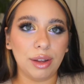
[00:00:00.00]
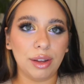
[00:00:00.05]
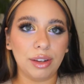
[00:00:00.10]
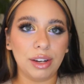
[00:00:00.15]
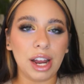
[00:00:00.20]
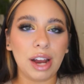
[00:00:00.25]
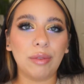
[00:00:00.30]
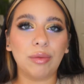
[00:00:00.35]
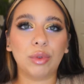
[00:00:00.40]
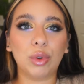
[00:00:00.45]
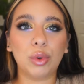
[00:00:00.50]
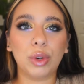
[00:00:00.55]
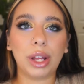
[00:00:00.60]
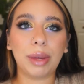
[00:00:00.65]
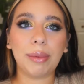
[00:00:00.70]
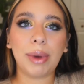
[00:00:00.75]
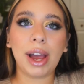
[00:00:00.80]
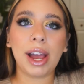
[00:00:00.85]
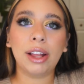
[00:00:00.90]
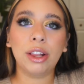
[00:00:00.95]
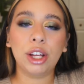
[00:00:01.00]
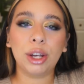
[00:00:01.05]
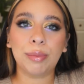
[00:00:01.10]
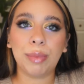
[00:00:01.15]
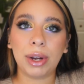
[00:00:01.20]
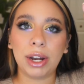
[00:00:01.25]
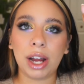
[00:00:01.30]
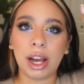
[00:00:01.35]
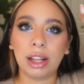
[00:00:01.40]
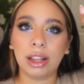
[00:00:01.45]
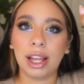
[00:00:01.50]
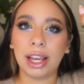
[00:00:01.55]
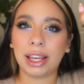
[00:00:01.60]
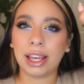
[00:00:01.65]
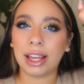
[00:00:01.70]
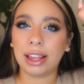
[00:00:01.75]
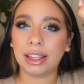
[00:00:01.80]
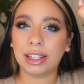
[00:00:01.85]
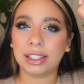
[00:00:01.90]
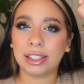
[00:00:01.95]
not ruining my eye look, but not
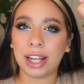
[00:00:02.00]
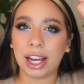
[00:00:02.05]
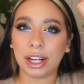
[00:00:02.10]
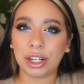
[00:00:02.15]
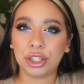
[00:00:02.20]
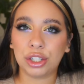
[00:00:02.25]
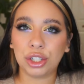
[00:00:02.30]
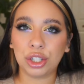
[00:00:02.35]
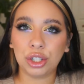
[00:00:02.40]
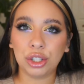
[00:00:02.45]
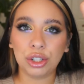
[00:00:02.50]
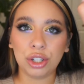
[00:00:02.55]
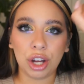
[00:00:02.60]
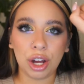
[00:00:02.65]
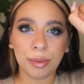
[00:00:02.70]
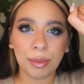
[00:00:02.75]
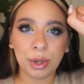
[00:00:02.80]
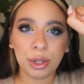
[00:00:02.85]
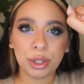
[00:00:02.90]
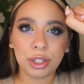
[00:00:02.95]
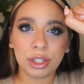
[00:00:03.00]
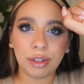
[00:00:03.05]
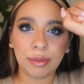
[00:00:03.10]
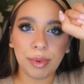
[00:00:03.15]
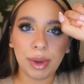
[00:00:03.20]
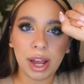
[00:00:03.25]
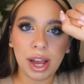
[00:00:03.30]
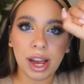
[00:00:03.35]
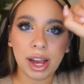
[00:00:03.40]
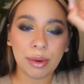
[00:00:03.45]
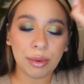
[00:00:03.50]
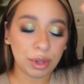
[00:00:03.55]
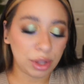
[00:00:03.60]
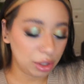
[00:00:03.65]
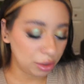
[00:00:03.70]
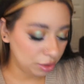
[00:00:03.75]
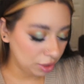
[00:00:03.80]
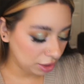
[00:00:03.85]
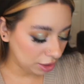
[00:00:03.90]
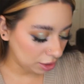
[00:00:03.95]
liking the textures almost of my eye with
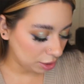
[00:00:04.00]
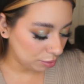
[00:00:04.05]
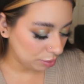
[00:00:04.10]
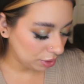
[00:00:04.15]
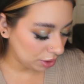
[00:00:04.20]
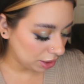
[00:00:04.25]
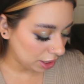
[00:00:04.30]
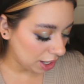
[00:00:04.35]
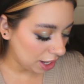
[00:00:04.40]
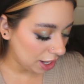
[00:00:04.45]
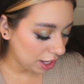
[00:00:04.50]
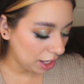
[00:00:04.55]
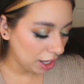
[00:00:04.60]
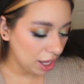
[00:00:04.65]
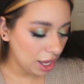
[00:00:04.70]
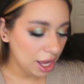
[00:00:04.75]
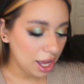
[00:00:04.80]
using this one today.